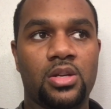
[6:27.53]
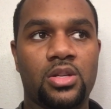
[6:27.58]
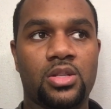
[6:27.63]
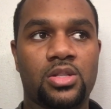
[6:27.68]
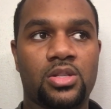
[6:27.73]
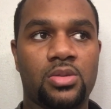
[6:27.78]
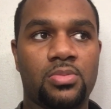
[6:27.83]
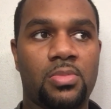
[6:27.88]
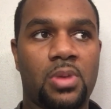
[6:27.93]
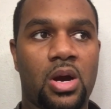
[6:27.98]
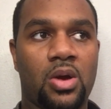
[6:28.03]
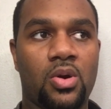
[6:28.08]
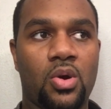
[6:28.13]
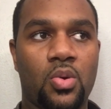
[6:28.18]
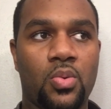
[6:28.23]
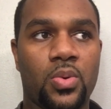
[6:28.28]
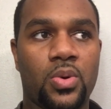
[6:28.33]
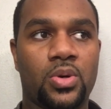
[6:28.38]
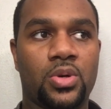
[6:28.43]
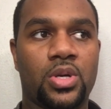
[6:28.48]
tomorrow
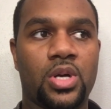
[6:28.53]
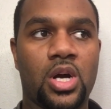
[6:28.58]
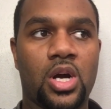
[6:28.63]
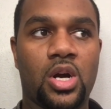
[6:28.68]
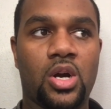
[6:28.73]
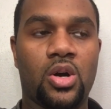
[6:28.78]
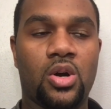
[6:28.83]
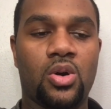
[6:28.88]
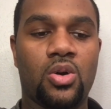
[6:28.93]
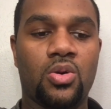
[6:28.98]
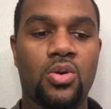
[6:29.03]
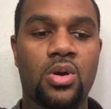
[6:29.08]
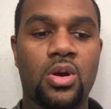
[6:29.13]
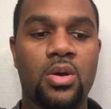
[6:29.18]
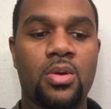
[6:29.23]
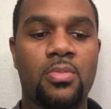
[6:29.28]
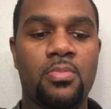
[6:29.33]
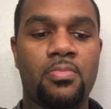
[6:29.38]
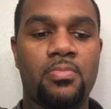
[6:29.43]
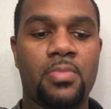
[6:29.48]
will go,
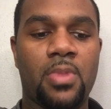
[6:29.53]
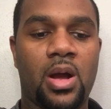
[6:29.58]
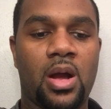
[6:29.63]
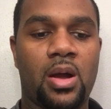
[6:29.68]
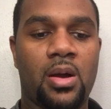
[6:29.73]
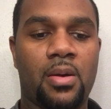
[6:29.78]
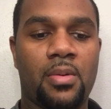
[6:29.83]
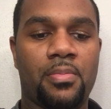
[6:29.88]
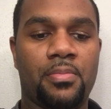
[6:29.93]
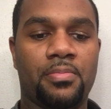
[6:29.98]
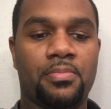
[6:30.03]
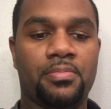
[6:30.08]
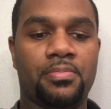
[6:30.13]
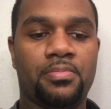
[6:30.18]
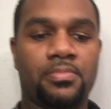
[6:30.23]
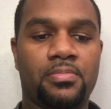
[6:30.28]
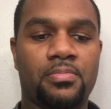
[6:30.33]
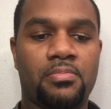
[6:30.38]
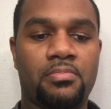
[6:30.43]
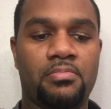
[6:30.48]
um,
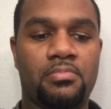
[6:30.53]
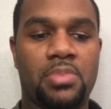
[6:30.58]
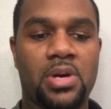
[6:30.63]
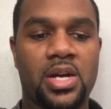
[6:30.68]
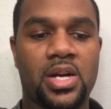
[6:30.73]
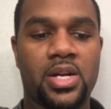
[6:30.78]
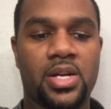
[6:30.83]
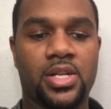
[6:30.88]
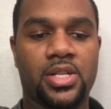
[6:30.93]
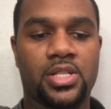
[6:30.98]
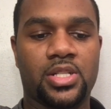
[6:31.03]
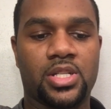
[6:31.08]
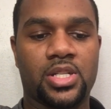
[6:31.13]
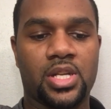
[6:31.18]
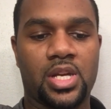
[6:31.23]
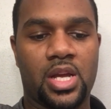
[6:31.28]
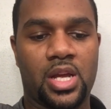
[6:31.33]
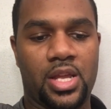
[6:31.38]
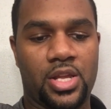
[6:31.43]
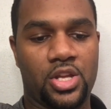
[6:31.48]
but
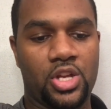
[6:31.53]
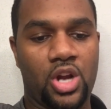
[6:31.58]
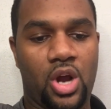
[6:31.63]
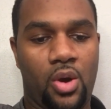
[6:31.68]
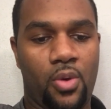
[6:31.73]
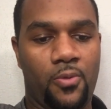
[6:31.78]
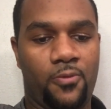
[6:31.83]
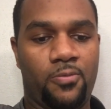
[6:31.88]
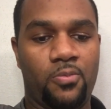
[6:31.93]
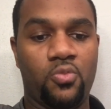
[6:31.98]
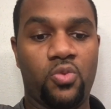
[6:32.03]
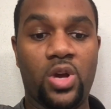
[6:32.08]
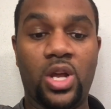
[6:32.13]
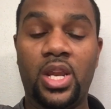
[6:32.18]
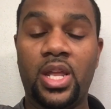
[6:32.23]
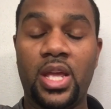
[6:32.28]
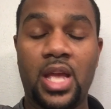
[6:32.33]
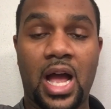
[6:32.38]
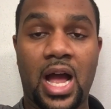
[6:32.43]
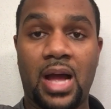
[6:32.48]
you know,
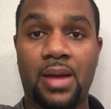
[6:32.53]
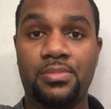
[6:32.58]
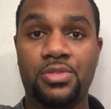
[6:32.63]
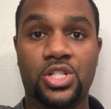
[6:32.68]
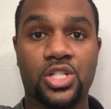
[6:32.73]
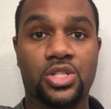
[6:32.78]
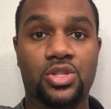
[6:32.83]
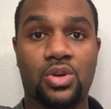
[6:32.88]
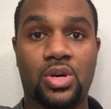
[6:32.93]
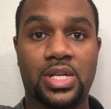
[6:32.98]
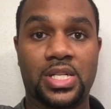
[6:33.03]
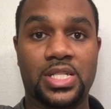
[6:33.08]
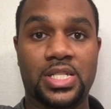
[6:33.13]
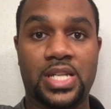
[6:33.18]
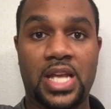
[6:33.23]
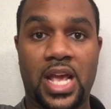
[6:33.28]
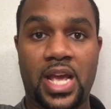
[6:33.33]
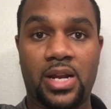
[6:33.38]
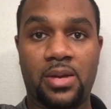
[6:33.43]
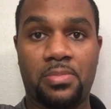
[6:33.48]
really, I'm just on
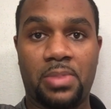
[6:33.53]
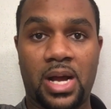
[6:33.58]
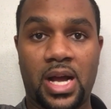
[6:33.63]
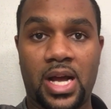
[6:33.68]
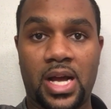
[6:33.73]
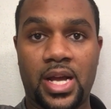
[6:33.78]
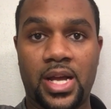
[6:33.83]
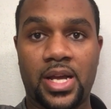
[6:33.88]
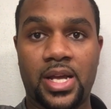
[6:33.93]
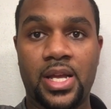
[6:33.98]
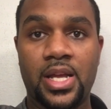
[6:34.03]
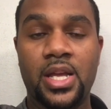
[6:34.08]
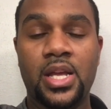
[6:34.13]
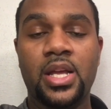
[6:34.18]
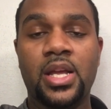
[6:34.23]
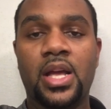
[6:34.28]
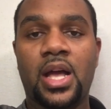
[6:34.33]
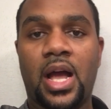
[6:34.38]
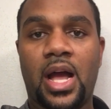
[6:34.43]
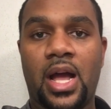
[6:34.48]
standby.
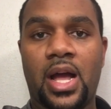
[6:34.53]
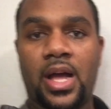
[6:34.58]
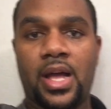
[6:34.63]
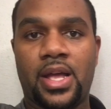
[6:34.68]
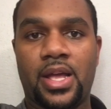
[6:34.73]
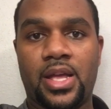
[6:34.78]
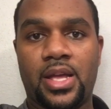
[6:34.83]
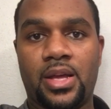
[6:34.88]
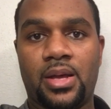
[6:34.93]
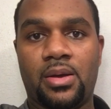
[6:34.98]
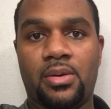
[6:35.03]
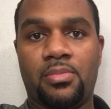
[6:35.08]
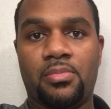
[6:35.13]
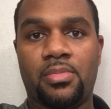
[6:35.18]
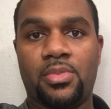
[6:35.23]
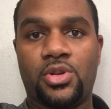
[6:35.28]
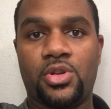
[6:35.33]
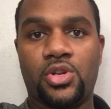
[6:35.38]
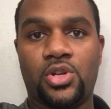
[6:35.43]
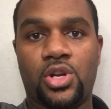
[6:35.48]
I
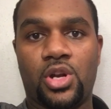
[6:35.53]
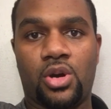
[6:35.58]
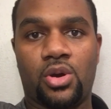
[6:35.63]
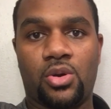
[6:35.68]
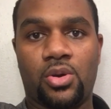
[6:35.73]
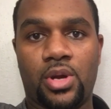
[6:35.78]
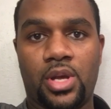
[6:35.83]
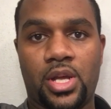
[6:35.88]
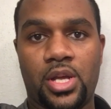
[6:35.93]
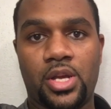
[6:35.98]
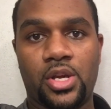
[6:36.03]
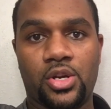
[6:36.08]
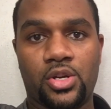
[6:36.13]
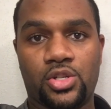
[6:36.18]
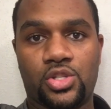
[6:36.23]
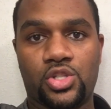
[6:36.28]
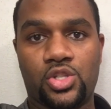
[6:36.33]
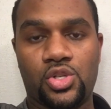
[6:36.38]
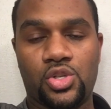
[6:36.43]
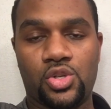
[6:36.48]
am, you know, here
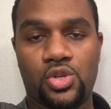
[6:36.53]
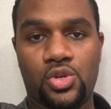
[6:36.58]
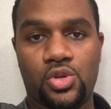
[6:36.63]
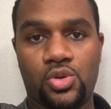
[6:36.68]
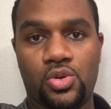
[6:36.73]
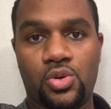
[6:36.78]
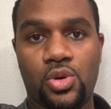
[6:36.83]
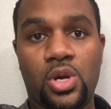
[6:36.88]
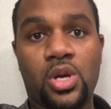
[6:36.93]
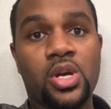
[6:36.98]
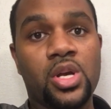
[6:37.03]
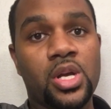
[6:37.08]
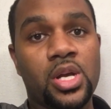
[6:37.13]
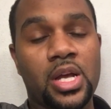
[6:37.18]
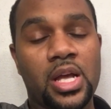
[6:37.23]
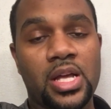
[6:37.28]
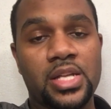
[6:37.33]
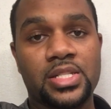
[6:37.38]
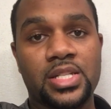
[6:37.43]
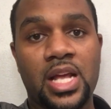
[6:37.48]
to
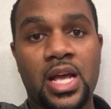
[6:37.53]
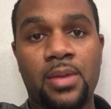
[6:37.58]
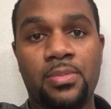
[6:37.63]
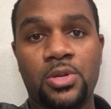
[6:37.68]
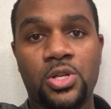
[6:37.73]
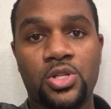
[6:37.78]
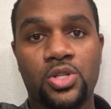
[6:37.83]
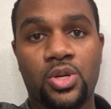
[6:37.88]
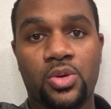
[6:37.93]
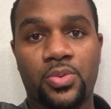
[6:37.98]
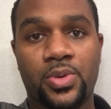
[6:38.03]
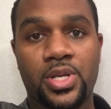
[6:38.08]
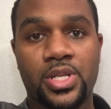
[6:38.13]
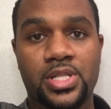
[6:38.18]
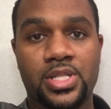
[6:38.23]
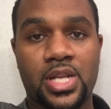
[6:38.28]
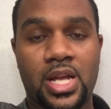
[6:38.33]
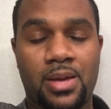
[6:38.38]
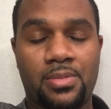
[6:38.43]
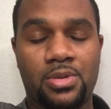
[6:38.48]
establish or
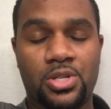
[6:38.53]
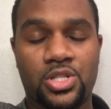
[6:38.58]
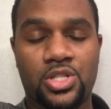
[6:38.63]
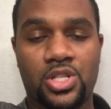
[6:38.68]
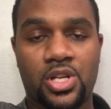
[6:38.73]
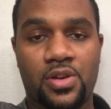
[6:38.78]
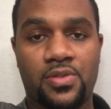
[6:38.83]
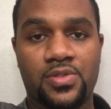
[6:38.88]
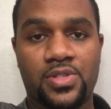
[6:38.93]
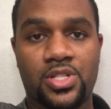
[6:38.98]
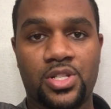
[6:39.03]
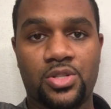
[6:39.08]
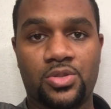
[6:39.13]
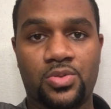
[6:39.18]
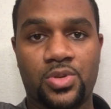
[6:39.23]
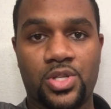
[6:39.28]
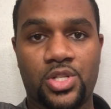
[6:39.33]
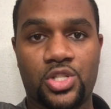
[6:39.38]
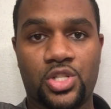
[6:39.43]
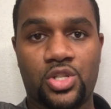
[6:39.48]
reestablish services
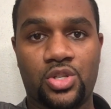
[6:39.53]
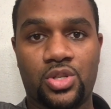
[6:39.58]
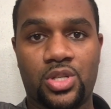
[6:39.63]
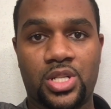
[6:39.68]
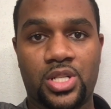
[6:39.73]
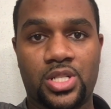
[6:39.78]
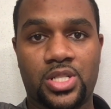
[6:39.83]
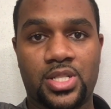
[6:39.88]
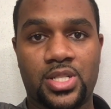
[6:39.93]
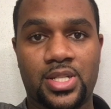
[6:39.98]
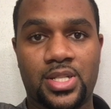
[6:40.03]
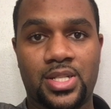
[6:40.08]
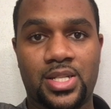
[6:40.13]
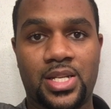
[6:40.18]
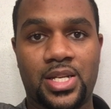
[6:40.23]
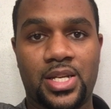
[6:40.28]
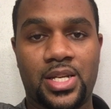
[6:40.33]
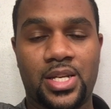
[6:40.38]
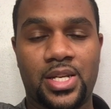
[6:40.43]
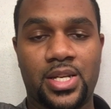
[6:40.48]
with students
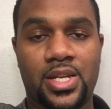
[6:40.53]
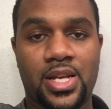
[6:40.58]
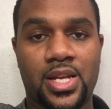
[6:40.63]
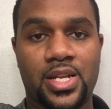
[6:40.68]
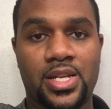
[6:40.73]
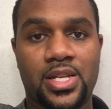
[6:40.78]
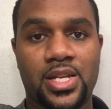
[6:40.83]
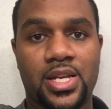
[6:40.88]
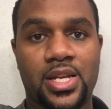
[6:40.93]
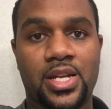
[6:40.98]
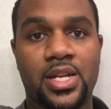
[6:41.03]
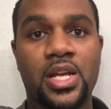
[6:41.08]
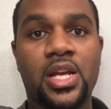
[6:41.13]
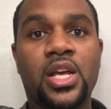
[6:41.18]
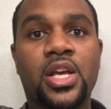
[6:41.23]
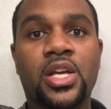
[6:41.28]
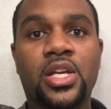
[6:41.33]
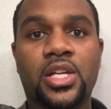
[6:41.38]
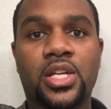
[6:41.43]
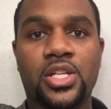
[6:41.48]

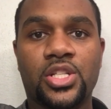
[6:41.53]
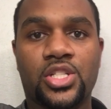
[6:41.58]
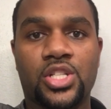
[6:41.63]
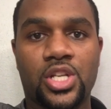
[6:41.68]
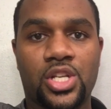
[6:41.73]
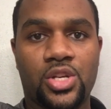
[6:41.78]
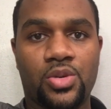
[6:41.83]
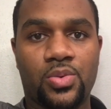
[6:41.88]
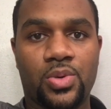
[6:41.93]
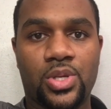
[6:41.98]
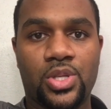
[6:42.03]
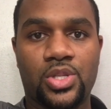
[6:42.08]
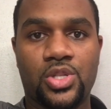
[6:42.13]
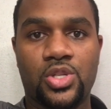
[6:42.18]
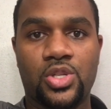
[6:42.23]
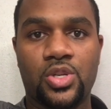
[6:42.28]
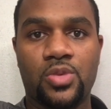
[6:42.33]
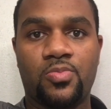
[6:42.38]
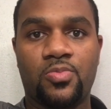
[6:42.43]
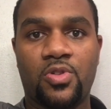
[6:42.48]
and continuing
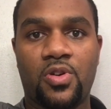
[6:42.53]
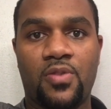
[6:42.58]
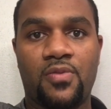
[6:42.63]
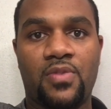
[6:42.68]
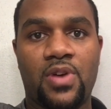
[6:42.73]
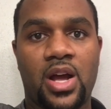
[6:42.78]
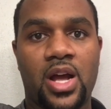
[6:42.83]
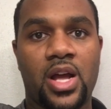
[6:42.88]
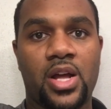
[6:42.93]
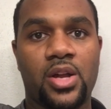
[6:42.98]
to provide